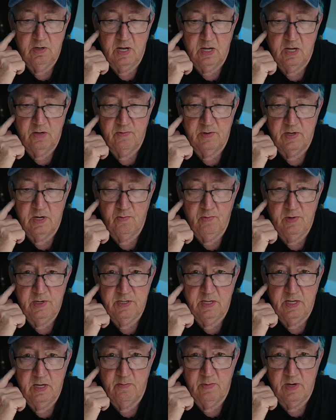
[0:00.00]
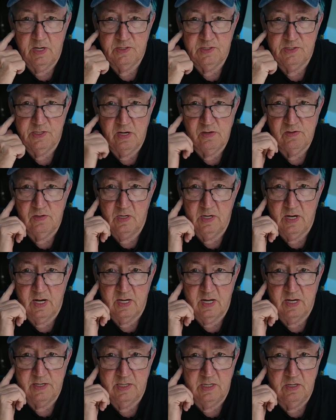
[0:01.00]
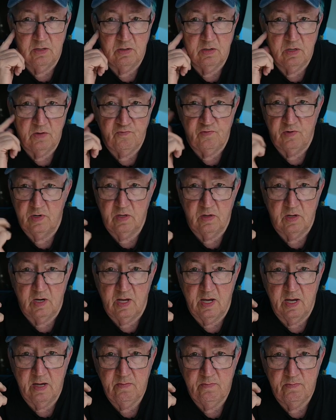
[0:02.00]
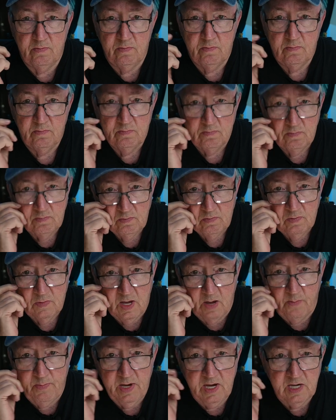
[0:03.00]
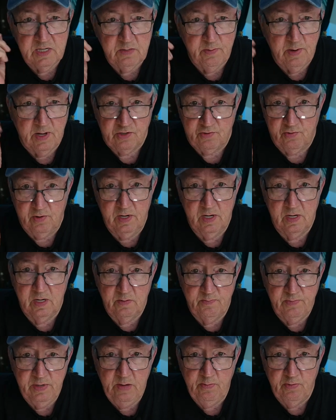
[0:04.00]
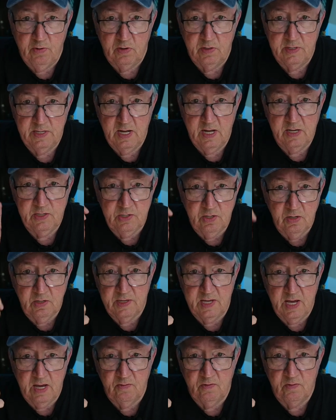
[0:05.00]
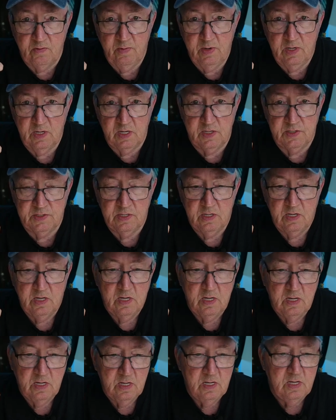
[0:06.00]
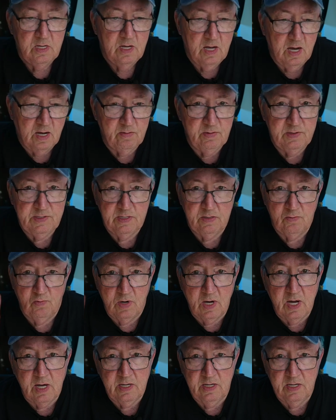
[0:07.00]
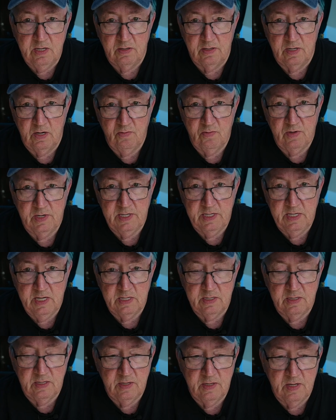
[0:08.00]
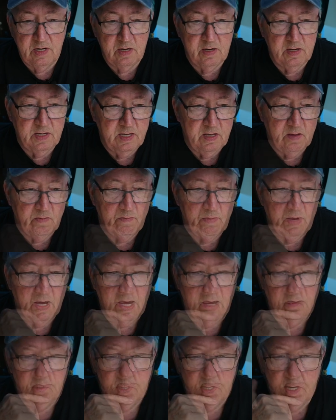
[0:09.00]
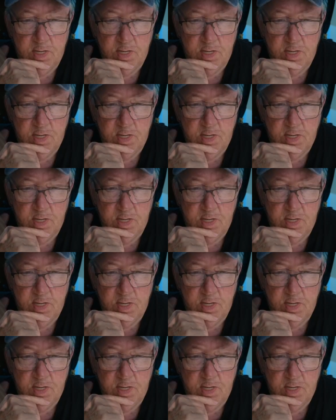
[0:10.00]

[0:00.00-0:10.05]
Like when I went to get my schedule, I got to go to the front of the line. I passed about three hundred people. Now, I took that one because I was in Guayaquil, and I wanted to get there and get back.